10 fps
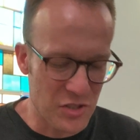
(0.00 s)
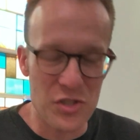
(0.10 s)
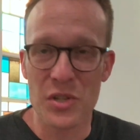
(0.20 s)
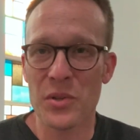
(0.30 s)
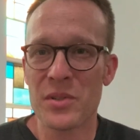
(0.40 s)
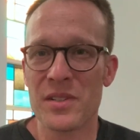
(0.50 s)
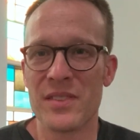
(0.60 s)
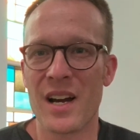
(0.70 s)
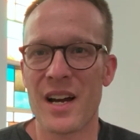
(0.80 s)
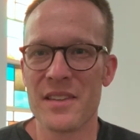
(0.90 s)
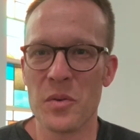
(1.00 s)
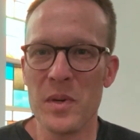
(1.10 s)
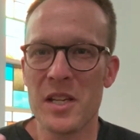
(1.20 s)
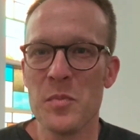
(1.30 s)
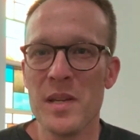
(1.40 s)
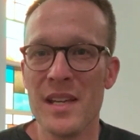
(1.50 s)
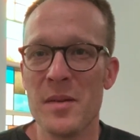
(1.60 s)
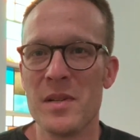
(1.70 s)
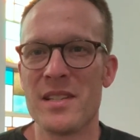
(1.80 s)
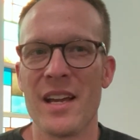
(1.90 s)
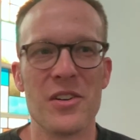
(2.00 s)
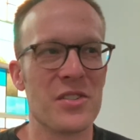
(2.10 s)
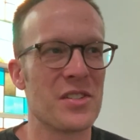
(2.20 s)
children of God, that we can be imitators.